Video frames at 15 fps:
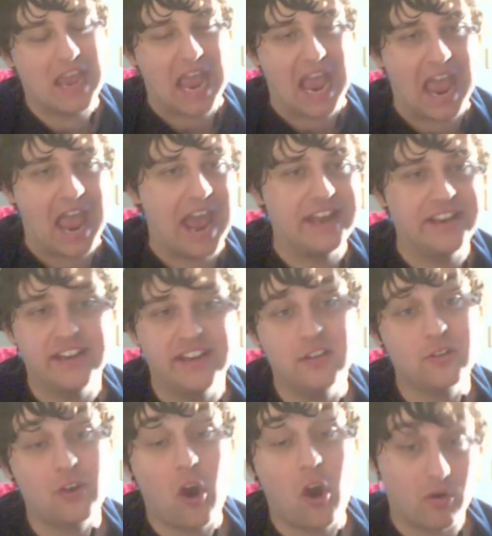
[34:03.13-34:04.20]
and they look
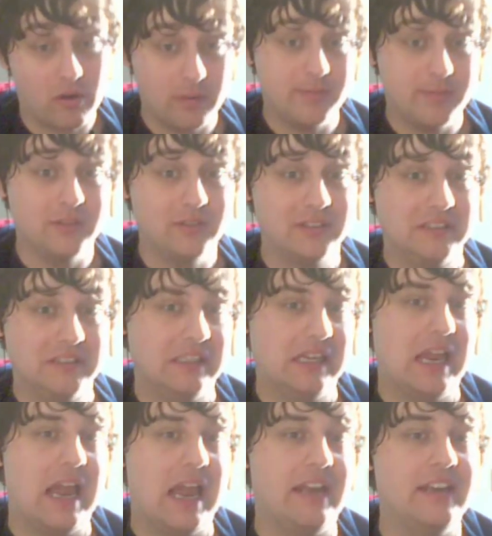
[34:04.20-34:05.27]
horrible
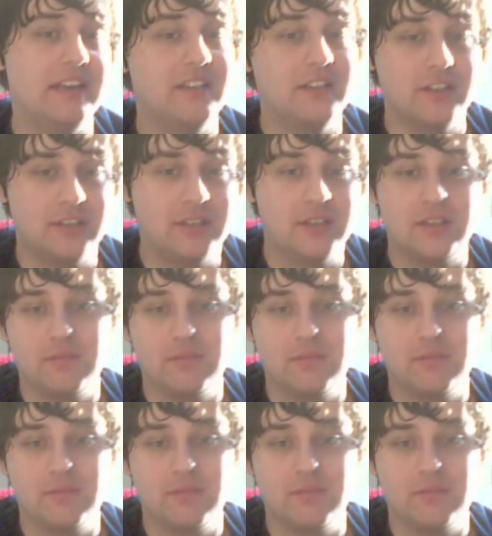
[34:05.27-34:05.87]
and they're just...